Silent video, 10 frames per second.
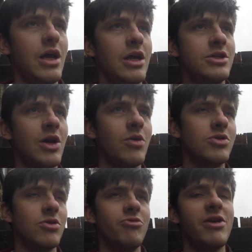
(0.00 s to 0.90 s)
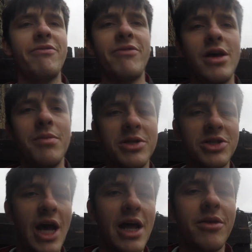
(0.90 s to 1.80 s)
a total refurb
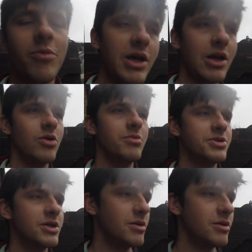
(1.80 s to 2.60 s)
inside the wheel hubs.